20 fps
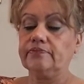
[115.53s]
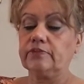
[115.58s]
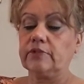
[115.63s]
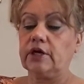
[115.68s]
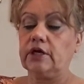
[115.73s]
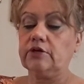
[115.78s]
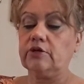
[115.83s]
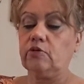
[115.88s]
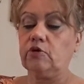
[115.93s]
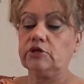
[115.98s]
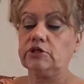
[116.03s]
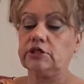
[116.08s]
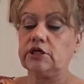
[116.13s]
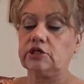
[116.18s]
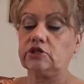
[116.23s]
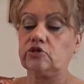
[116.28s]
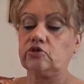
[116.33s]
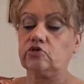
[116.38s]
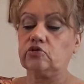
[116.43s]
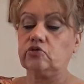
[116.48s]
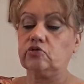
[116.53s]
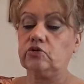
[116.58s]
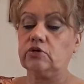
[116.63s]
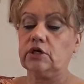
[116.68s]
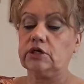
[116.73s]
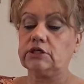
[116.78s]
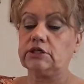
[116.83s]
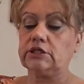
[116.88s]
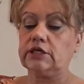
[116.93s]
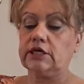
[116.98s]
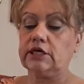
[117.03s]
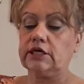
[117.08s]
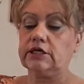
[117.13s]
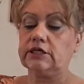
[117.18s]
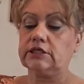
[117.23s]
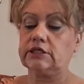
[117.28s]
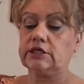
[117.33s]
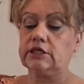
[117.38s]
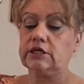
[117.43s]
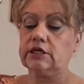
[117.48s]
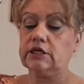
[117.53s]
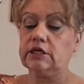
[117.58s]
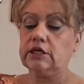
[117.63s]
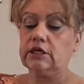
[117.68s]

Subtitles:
And what does this do? It says,